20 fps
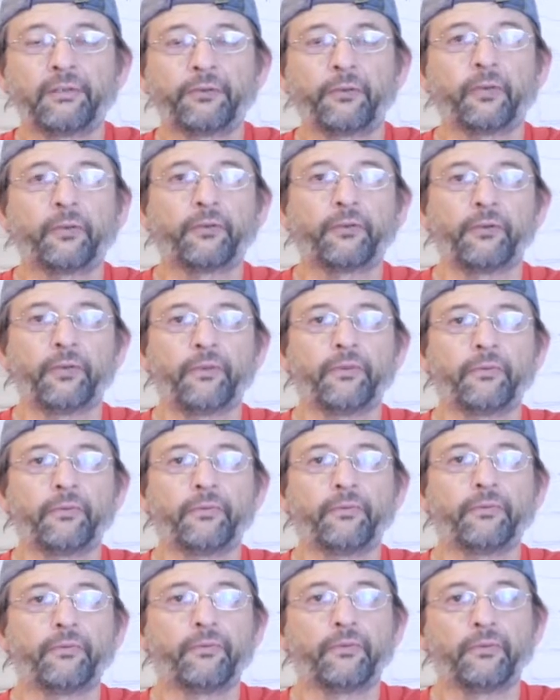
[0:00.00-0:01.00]
for them for the
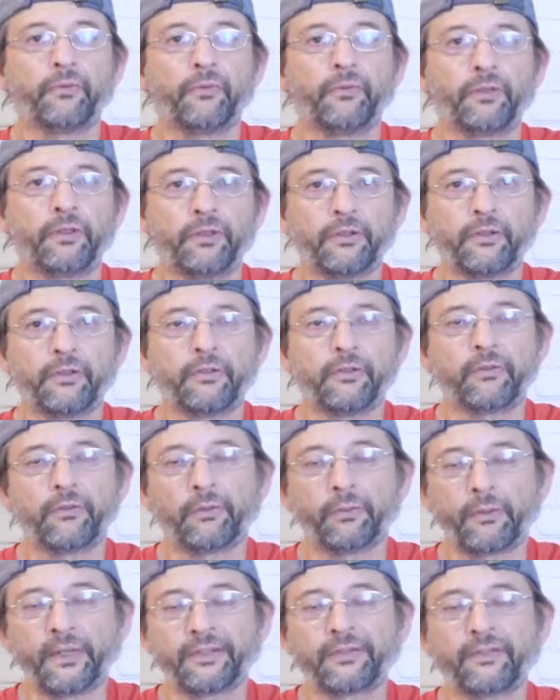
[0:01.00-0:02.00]

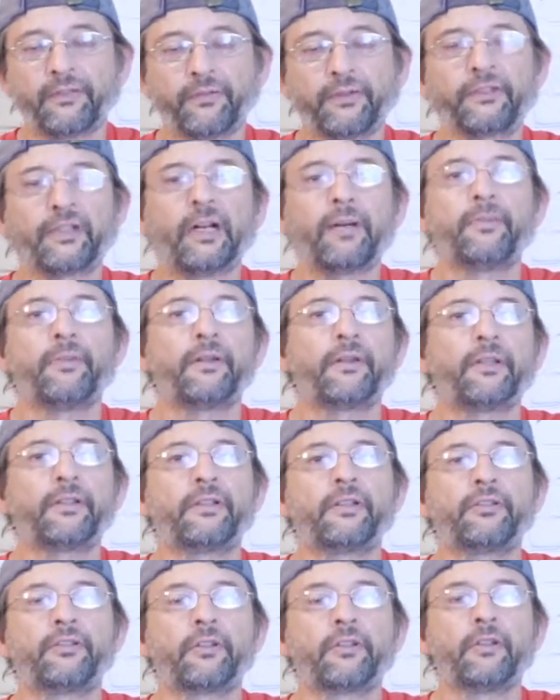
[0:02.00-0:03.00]
rest of the time they're at
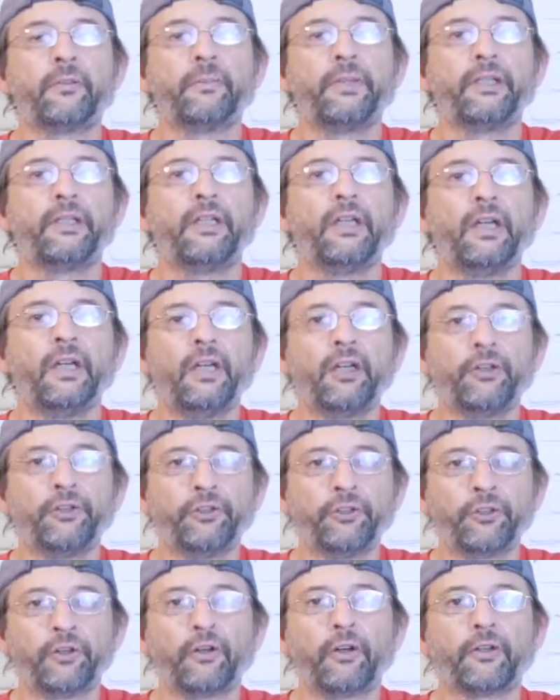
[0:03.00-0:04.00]
the tournament.
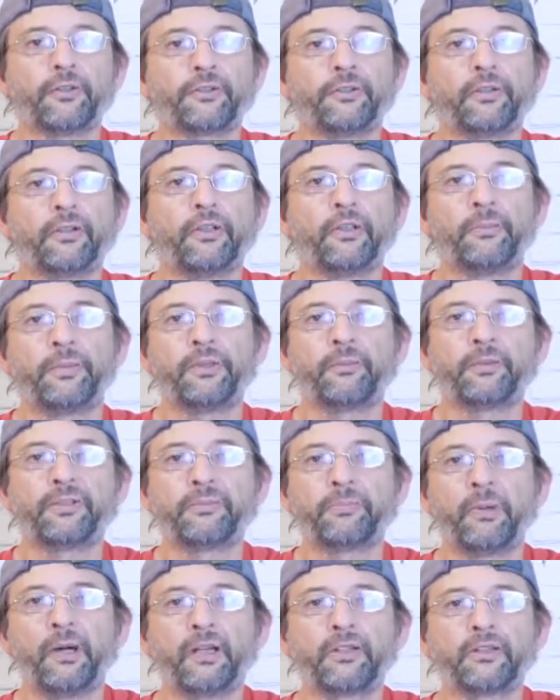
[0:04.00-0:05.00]
You're also going to be
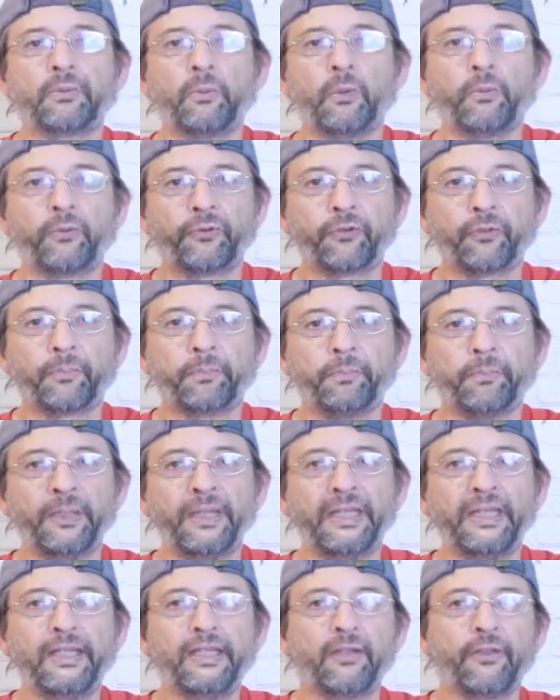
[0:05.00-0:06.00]
responsible for
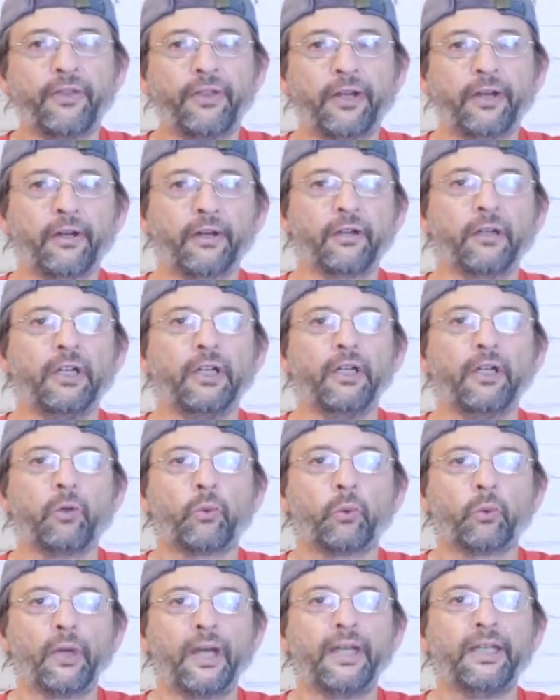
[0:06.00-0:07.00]
being there,
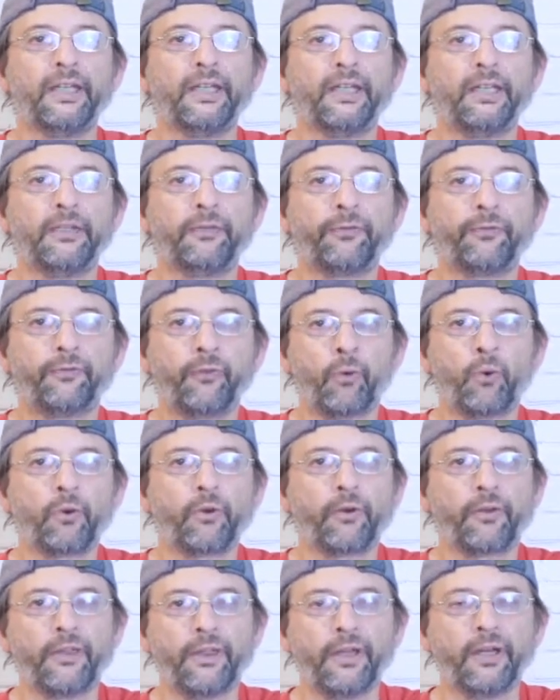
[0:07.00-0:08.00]
ready
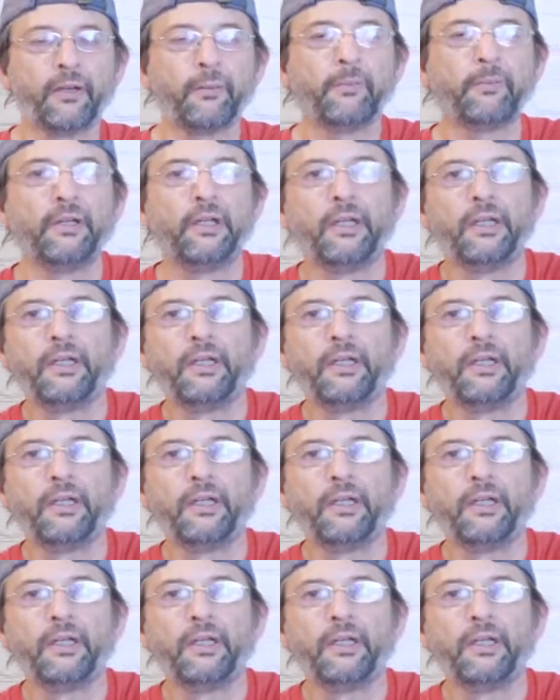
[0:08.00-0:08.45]
for them